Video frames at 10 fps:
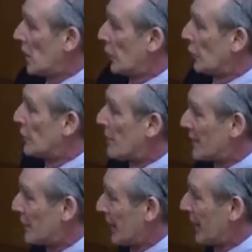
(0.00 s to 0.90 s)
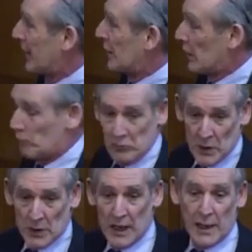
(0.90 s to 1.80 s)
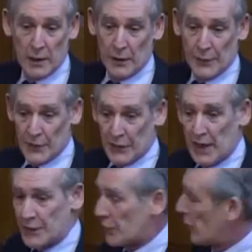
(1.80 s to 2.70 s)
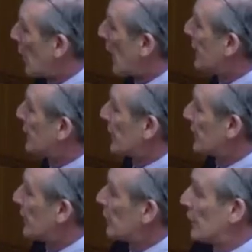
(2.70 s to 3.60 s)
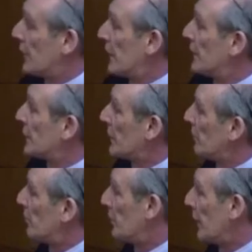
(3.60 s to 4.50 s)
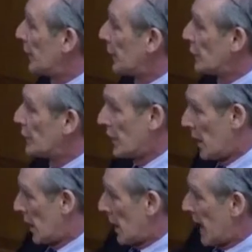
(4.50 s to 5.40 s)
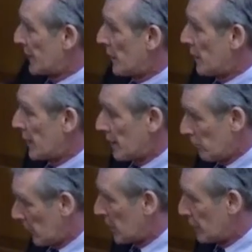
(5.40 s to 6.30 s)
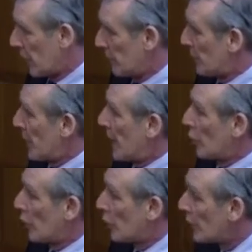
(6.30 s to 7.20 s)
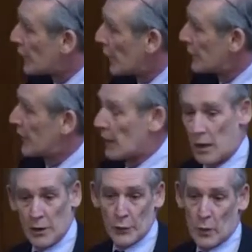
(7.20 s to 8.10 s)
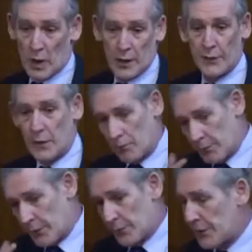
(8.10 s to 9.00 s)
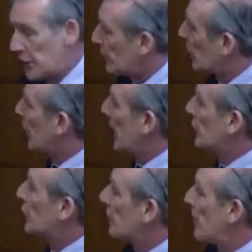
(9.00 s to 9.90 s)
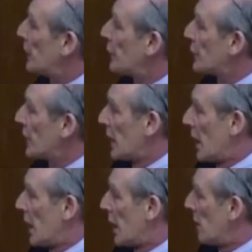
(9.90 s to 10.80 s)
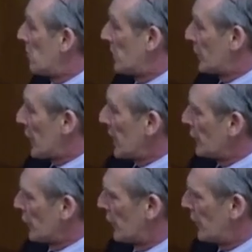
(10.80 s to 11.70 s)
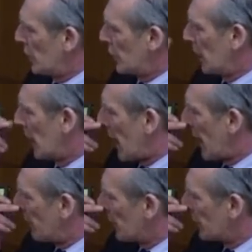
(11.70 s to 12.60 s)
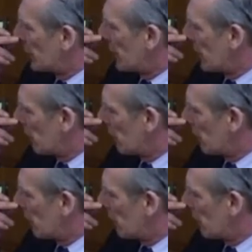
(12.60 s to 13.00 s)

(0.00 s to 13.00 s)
Your domestic kettle, in this case a Rowenta, several of these are being used. SMA, shape memory alloy, orthodontic arch wires for teeth correction measures, a strange sort of fishing line which is